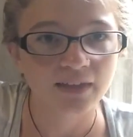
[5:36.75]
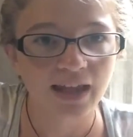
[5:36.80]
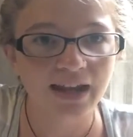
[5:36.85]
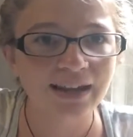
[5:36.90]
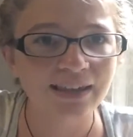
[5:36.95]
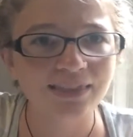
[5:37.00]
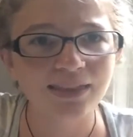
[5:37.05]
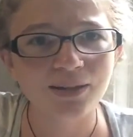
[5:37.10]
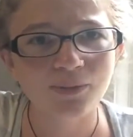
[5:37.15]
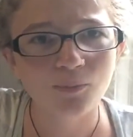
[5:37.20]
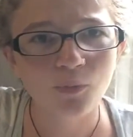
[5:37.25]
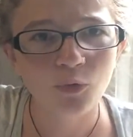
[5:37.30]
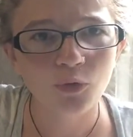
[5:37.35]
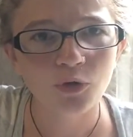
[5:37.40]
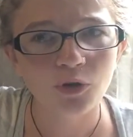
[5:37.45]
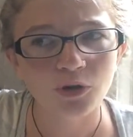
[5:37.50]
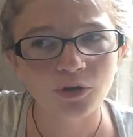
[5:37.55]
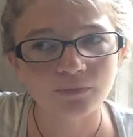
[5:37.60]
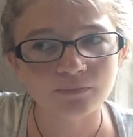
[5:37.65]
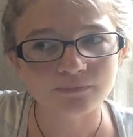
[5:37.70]
anything
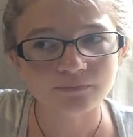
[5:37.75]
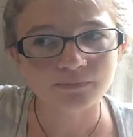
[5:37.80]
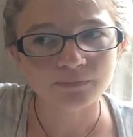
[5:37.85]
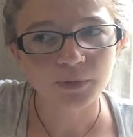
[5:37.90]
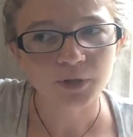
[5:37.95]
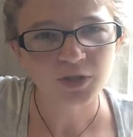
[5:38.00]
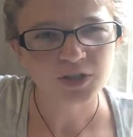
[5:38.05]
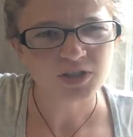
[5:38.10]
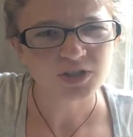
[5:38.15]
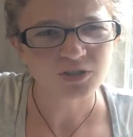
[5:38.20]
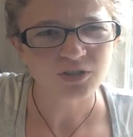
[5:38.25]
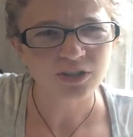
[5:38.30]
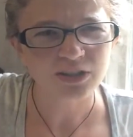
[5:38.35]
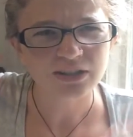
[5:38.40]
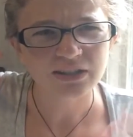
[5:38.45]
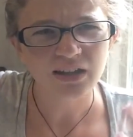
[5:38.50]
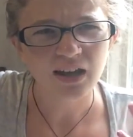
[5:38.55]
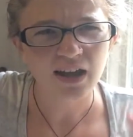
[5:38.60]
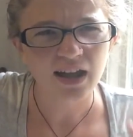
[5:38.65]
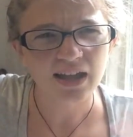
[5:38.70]
more personal
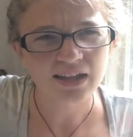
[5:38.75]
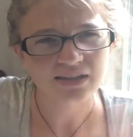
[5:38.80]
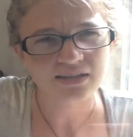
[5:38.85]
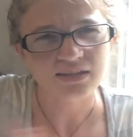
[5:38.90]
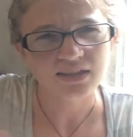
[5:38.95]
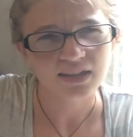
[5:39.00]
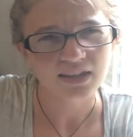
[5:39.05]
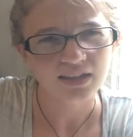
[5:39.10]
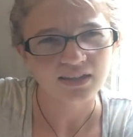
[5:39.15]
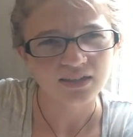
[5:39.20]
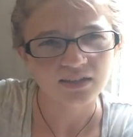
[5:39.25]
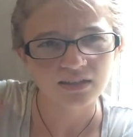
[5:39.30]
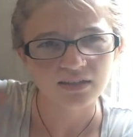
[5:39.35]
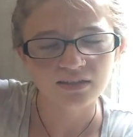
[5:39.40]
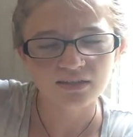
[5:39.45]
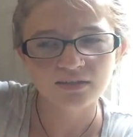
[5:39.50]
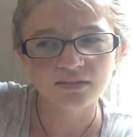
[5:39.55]
and not as like,